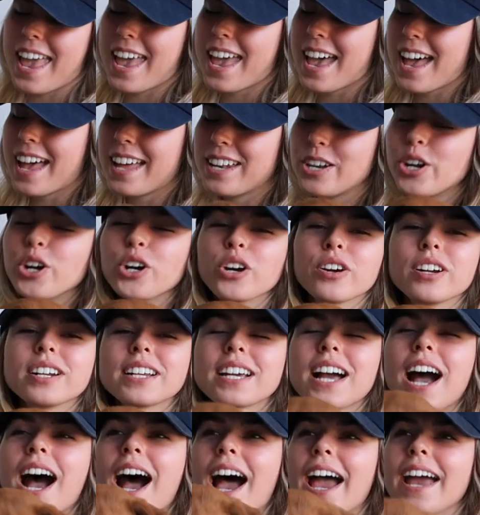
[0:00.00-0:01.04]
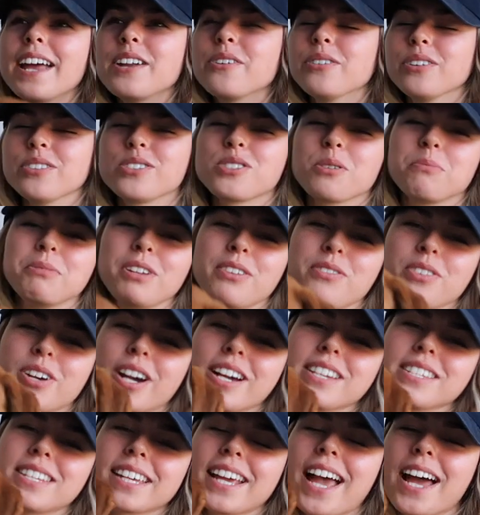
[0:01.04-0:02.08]
And her and Kai, I know some of you
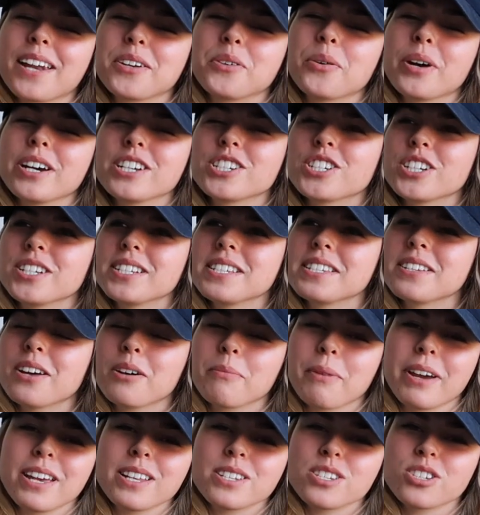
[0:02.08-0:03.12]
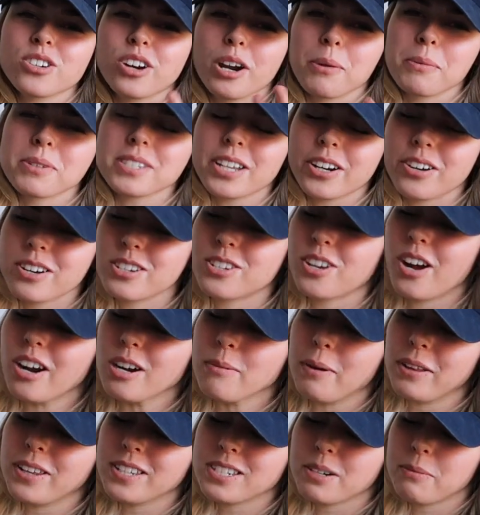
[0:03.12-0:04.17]
guys like had questions on my Instagram because I already talked
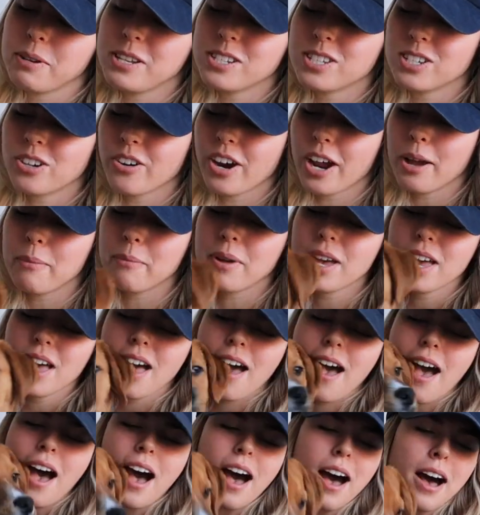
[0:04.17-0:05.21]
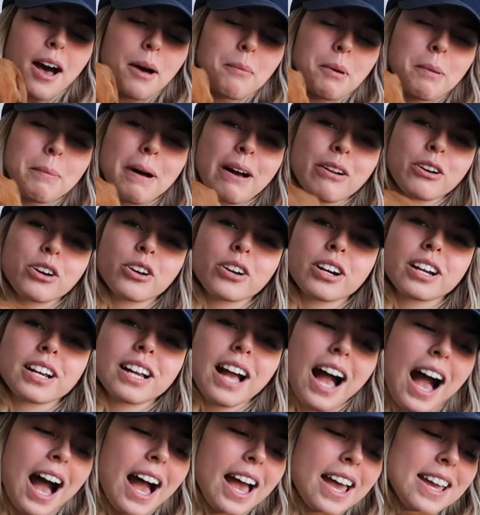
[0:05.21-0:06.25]
about this on my Instagram um, about her
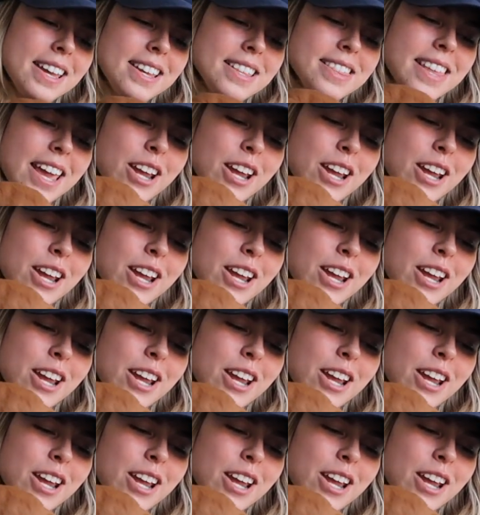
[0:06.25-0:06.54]
and Kai.